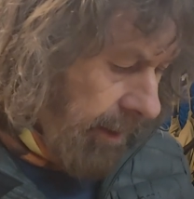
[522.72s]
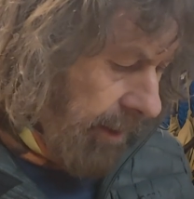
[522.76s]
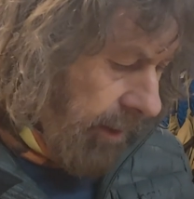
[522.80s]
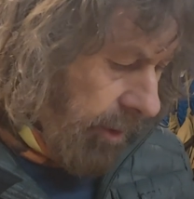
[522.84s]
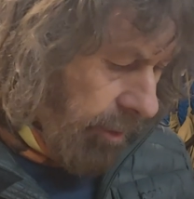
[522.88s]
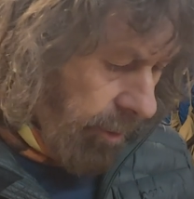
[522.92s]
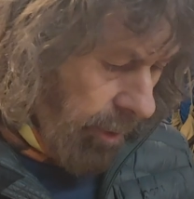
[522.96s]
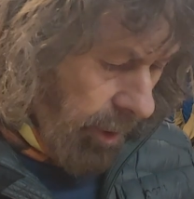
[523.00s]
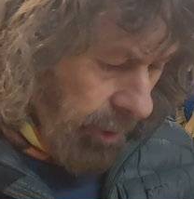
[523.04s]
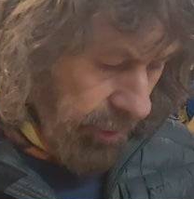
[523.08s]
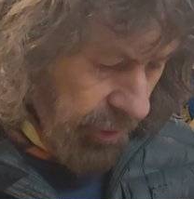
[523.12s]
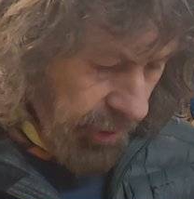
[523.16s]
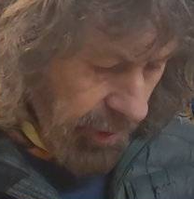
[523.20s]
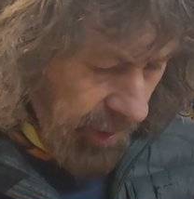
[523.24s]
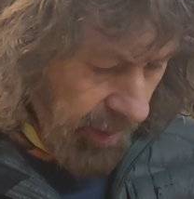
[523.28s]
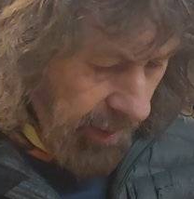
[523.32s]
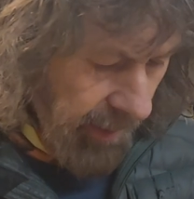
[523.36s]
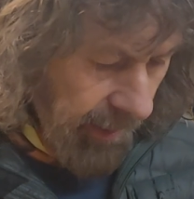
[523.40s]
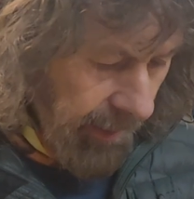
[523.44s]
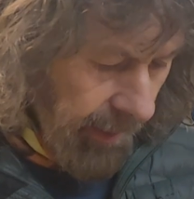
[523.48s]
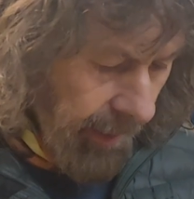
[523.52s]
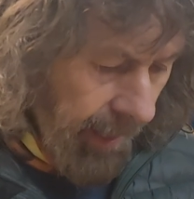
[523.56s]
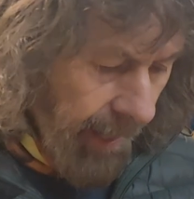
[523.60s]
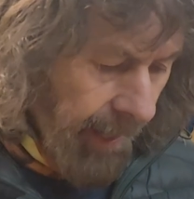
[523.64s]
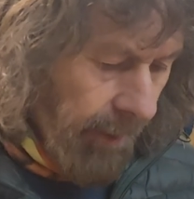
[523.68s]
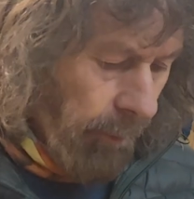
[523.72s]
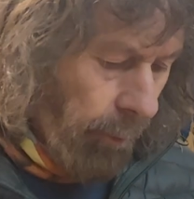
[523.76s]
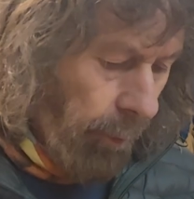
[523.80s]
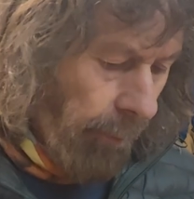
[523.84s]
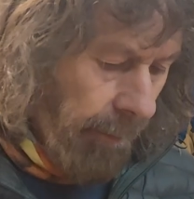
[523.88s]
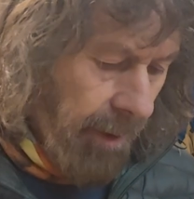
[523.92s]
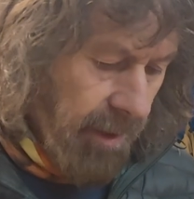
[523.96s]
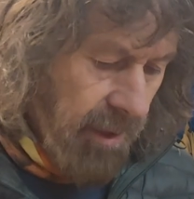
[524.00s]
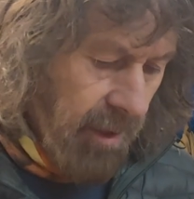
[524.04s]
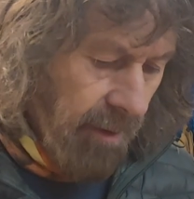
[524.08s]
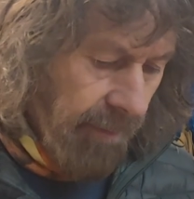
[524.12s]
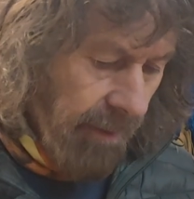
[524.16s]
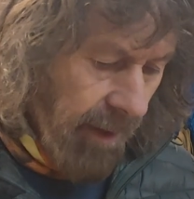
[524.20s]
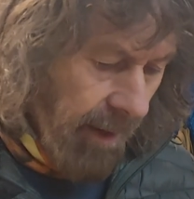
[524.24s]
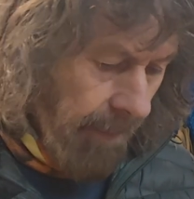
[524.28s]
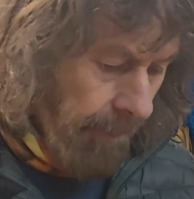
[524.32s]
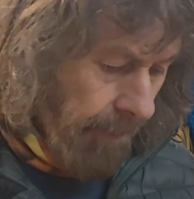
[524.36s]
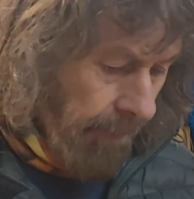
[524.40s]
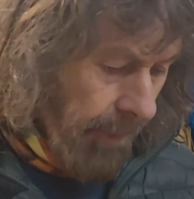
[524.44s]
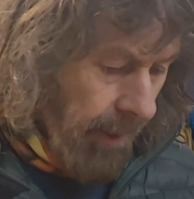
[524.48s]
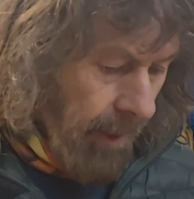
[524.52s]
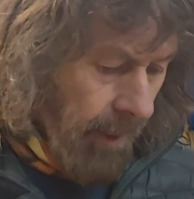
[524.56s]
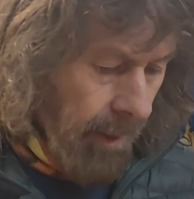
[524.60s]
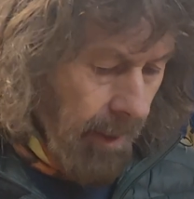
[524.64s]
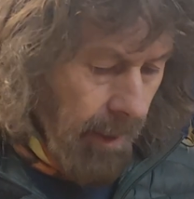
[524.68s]
crossing, and all the rest of it.
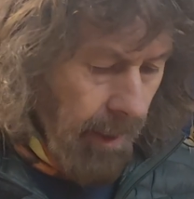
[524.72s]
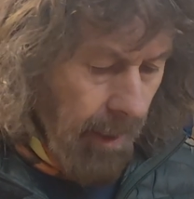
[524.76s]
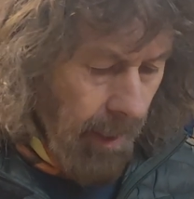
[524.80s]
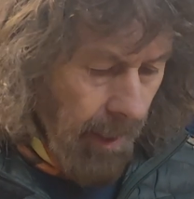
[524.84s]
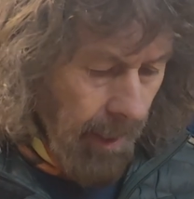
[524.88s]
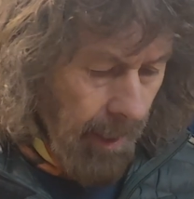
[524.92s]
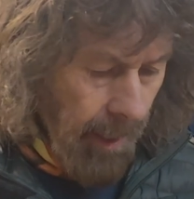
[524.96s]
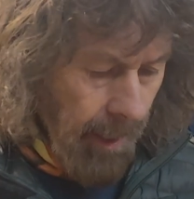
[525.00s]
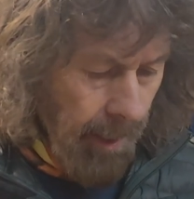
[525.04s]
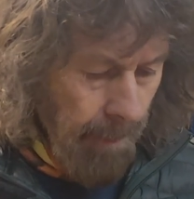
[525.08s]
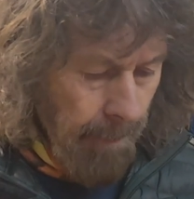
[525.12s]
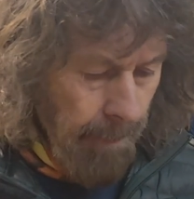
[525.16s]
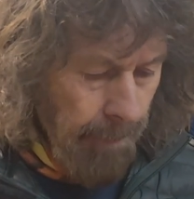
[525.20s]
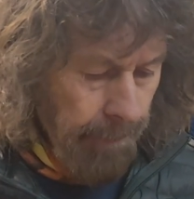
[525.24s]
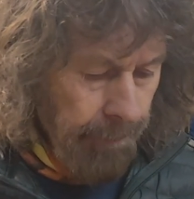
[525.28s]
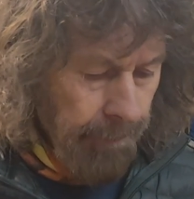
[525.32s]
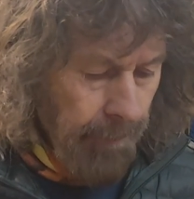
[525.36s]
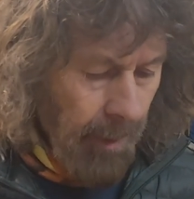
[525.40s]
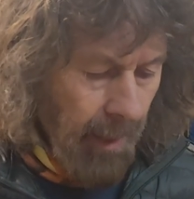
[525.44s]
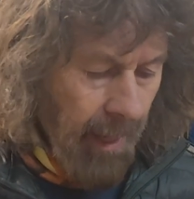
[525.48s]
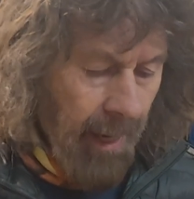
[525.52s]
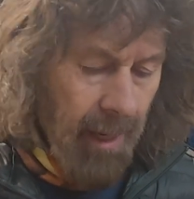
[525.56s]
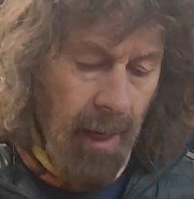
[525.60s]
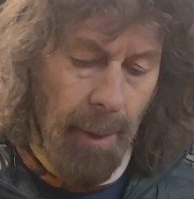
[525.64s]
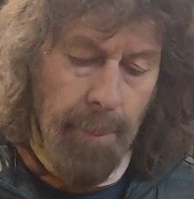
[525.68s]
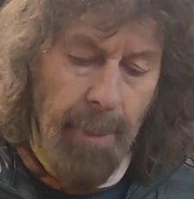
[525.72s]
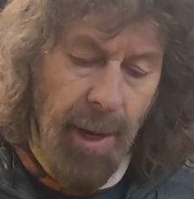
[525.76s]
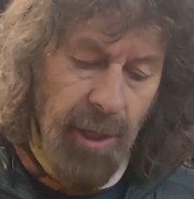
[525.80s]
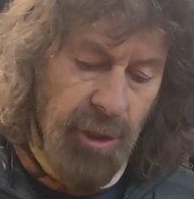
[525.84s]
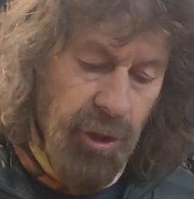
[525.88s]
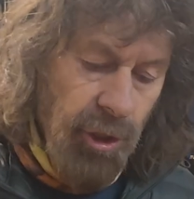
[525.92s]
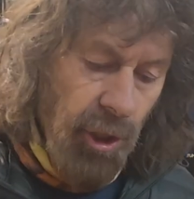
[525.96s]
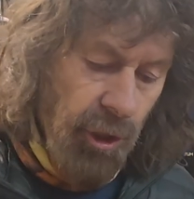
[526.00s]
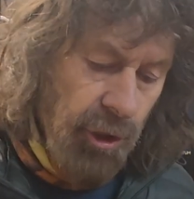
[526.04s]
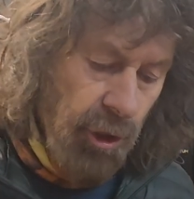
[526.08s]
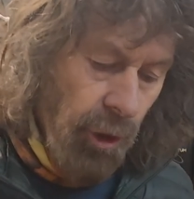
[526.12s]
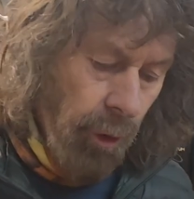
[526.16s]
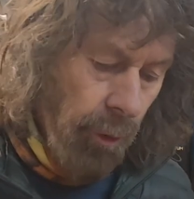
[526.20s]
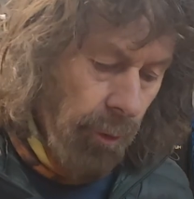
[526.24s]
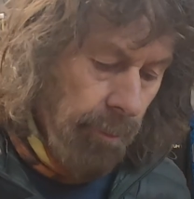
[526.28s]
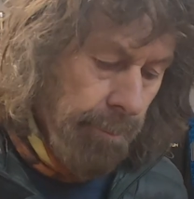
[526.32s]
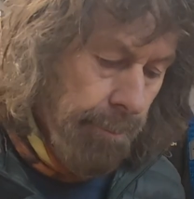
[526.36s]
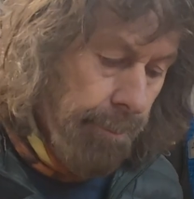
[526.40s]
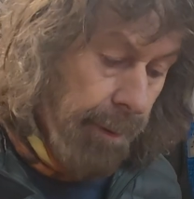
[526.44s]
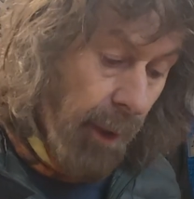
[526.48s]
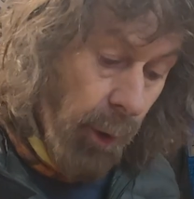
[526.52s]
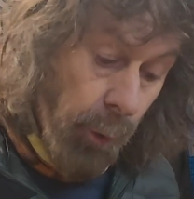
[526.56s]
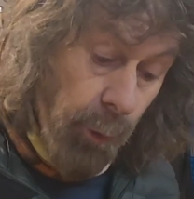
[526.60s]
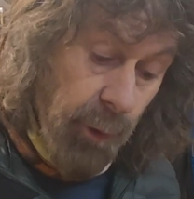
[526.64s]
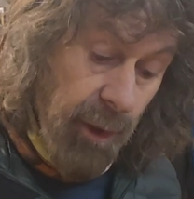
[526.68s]
And I may touch on
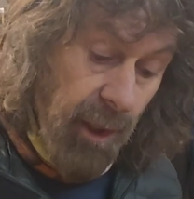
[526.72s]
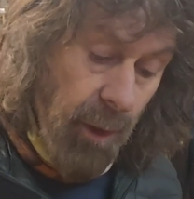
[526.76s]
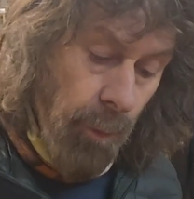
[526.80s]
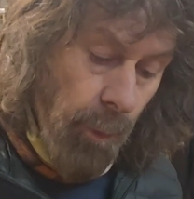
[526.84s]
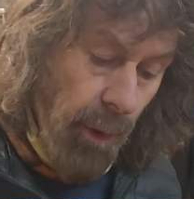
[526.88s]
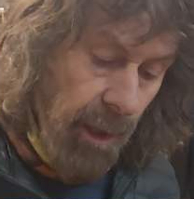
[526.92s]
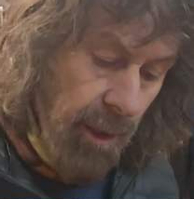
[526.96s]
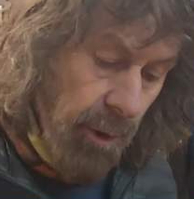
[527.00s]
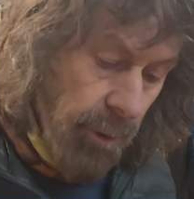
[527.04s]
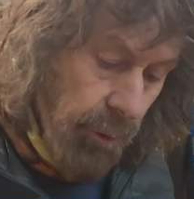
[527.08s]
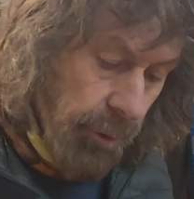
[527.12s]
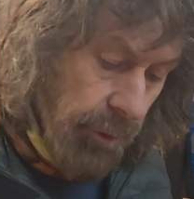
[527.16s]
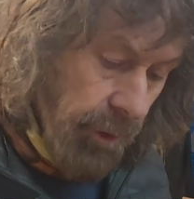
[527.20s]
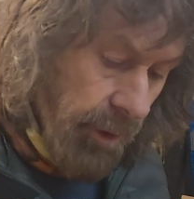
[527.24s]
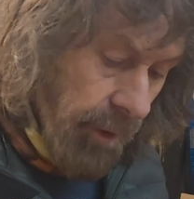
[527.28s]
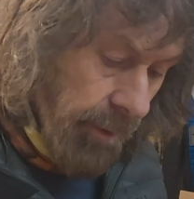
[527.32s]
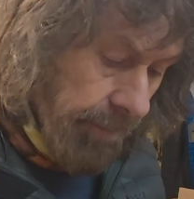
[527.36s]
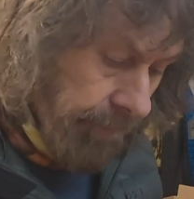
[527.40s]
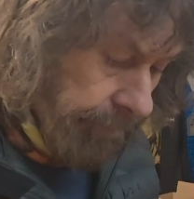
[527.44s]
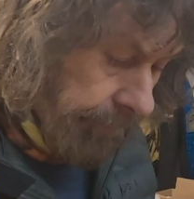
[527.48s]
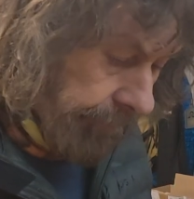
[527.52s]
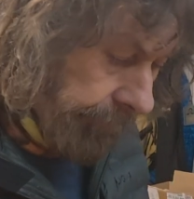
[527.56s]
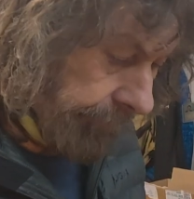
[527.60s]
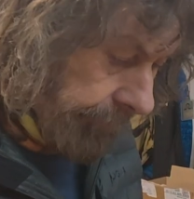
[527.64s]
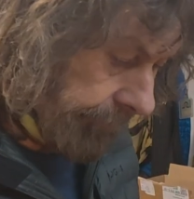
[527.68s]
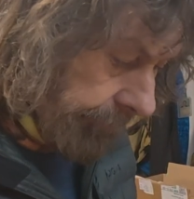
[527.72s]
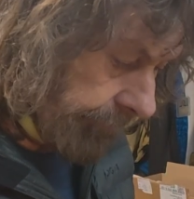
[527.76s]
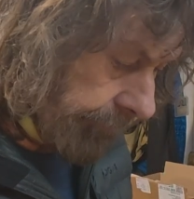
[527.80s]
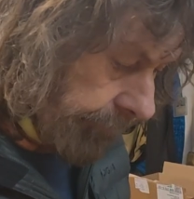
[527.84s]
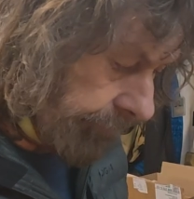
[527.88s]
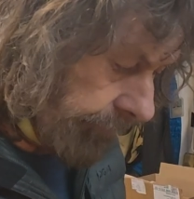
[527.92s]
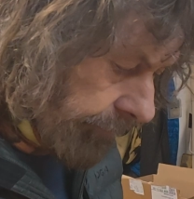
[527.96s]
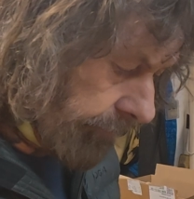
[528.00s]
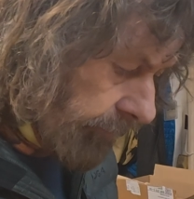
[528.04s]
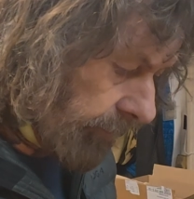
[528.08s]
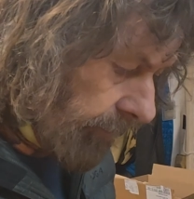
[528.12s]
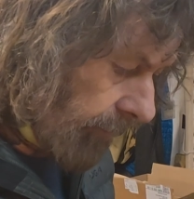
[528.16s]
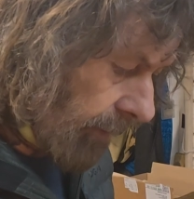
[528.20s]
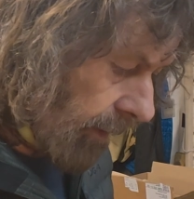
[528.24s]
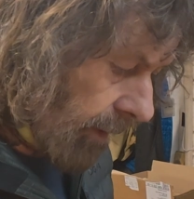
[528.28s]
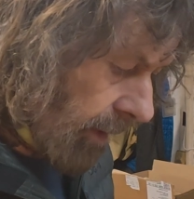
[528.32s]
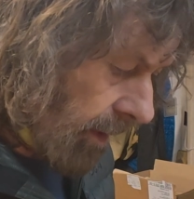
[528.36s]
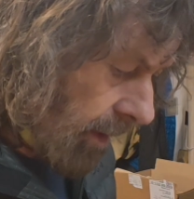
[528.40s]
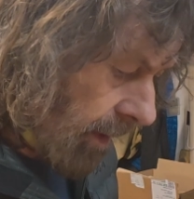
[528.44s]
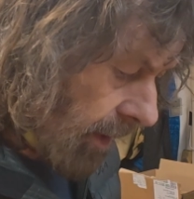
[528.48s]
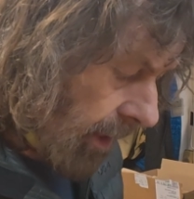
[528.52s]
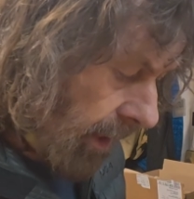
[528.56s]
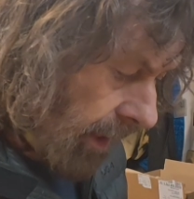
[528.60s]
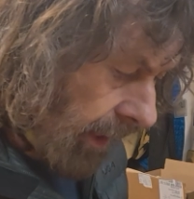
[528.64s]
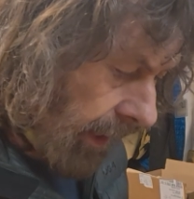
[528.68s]
building wheels.
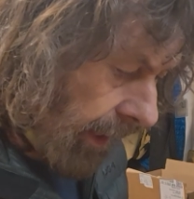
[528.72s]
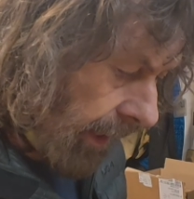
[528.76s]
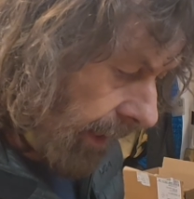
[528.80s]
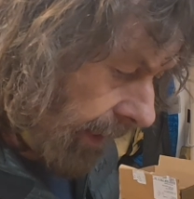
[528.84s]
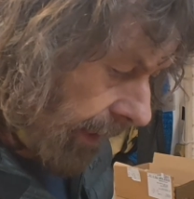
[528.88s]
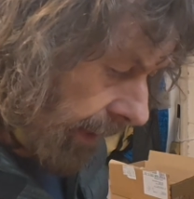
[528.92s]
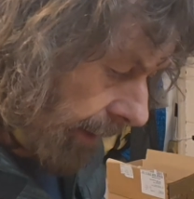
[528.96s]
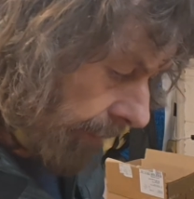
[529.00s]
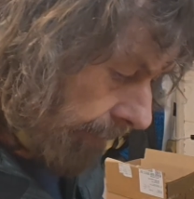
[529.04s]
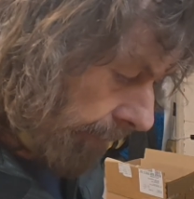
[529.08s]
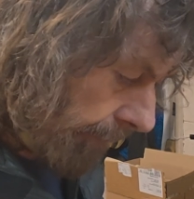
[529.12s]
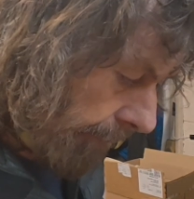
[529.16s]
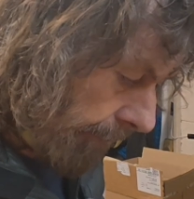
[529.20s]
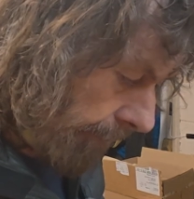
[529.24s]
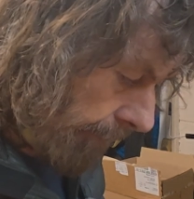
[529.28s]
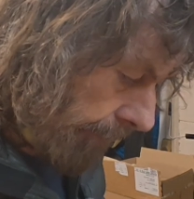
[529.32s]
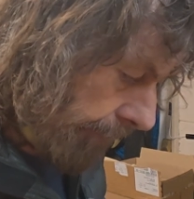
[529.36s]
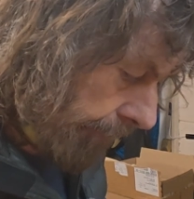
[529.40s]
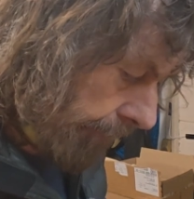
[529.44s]
I